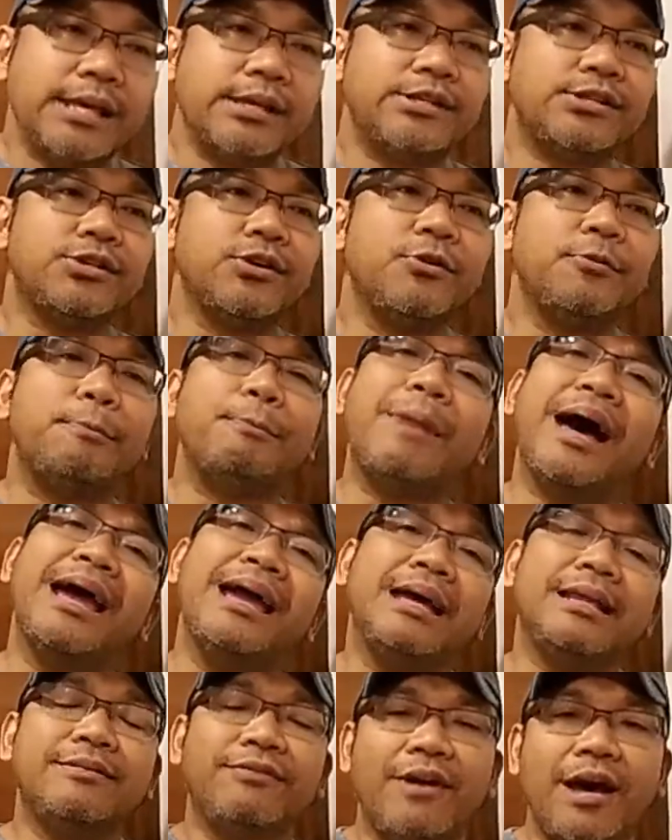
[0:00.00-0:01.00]
So
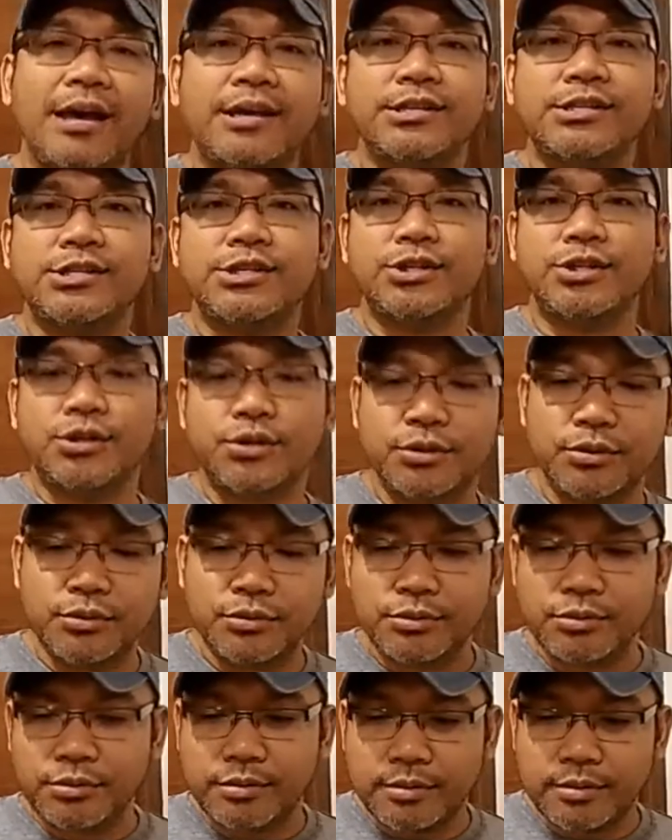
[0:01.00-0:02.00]
my advice
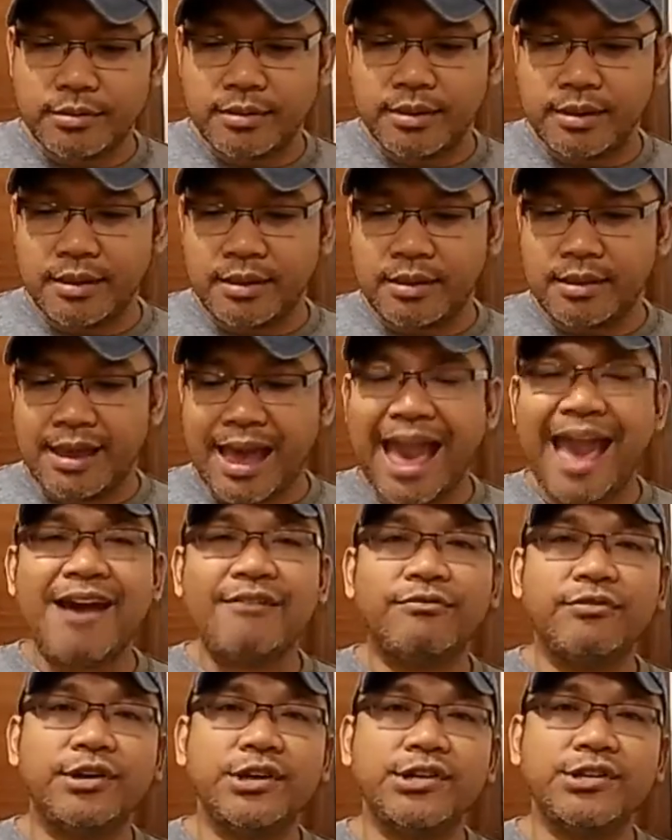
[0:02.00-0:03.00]
to the
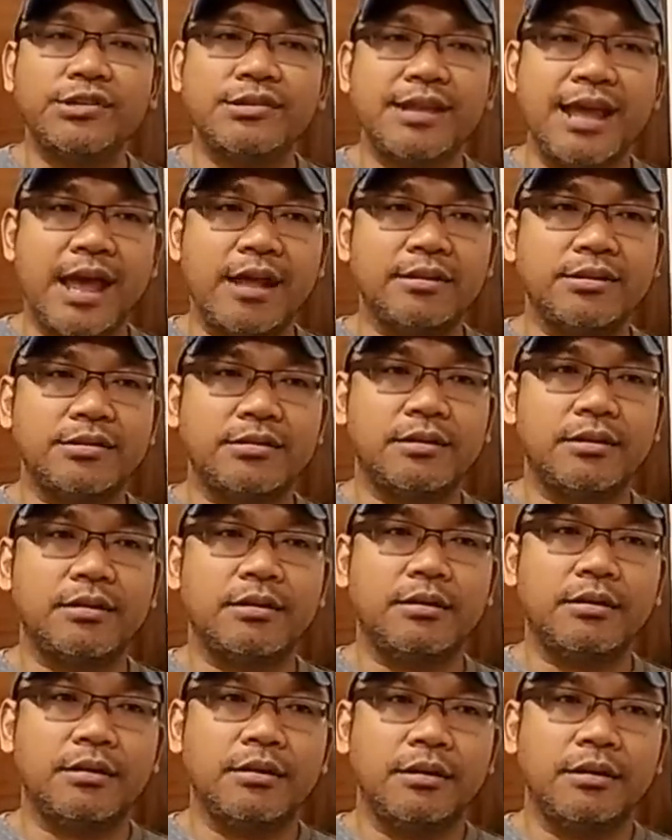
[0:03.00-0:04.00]
average dancer,